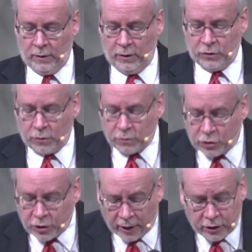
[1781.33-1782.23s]
So
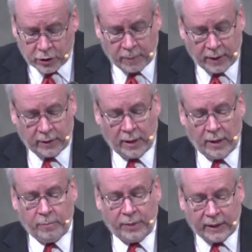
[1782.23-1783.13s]
judgment
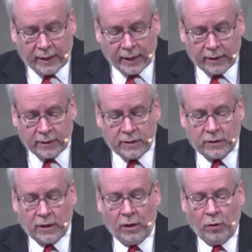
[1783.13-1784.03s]
begins
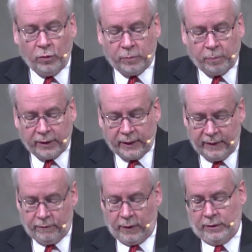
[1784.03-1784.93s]
with
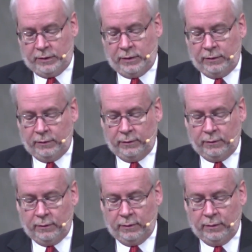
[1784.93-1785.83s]
believers.
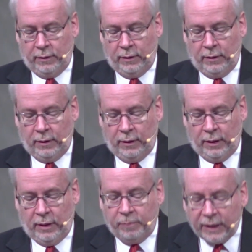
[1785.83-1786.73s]

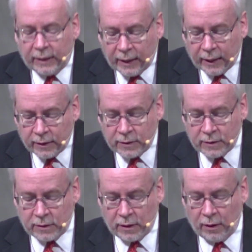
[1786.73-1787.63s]
It
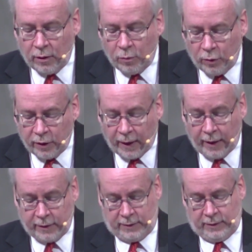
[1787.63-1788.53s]
begins with
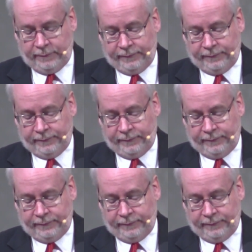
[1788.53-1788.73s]
us.